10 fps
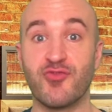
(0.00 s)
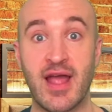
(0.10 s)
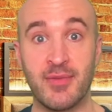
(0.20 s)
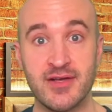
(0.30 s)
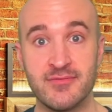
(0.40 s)

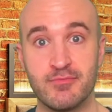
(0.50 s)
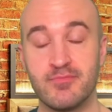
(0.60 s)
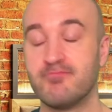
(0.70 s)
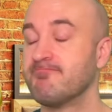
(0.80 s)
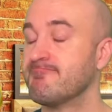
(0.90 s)
grammar,
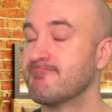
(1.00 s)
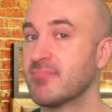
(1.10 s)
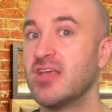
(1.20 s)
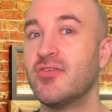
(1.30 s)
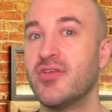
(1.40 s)

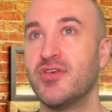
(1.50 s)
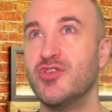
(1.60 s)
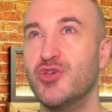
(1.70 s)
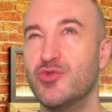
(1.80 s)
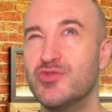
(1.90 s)

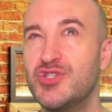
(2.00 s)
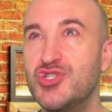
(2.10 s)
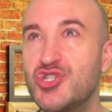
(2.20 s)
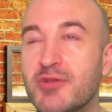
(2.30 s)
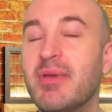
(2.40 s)
you
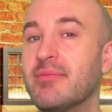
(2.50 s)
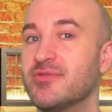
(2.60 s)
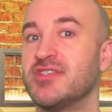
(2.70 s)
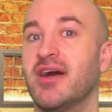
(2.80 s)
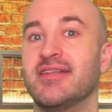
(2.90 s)
should be able
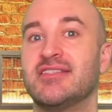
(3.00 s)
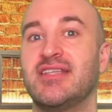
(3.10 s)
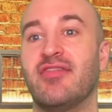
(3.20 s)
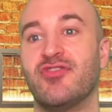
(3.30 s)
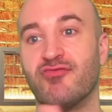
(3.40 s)
to
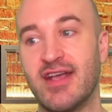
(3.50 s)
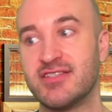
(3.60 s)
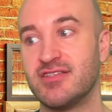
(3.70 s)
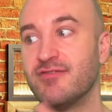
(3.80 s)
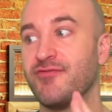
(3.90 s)
understand the
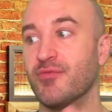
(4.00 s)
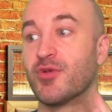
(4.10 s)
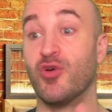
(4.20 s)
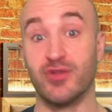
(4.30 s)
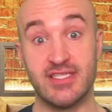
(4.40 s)
rest from
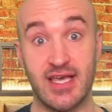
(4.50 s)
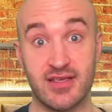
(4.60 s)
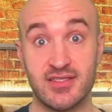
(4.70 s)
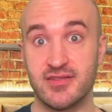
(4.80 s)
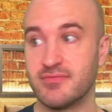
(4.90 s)

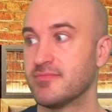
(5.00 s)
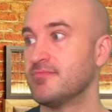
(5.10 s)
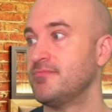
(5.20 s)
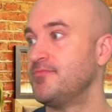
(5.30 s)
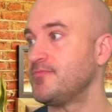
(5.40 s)
context.
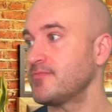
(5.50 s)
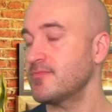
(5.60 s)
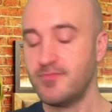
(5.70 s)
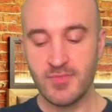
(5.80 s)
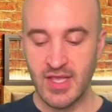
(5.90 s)

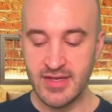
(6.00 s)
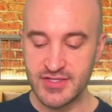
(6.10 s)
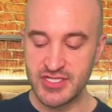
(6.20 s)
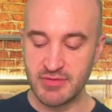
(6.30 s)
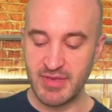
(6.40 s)
And it
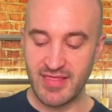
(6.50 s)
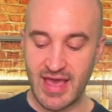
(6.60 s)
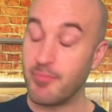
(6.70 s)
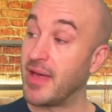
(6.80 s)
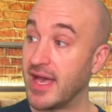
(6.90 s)
shouldn't be
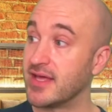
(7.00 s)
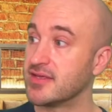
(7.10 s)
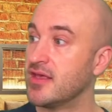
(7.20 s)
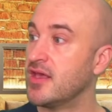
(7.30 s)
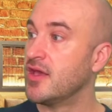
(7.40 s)
that bad.
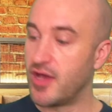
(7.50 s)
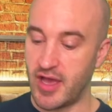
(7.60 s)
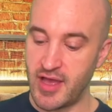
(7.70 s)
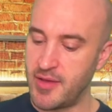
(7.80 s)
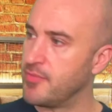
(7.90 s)

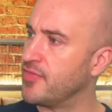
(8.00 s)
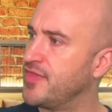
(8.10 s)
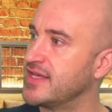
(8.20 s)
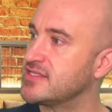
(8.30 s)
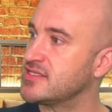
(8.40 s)

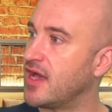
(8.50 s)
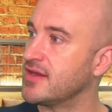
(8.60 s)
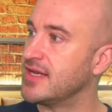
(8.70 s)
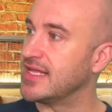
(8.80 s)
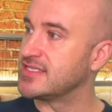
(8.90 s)
This
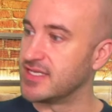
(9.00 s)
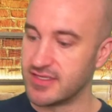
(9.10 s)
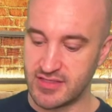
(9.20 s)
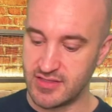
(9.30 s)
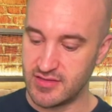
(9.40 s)
unlisted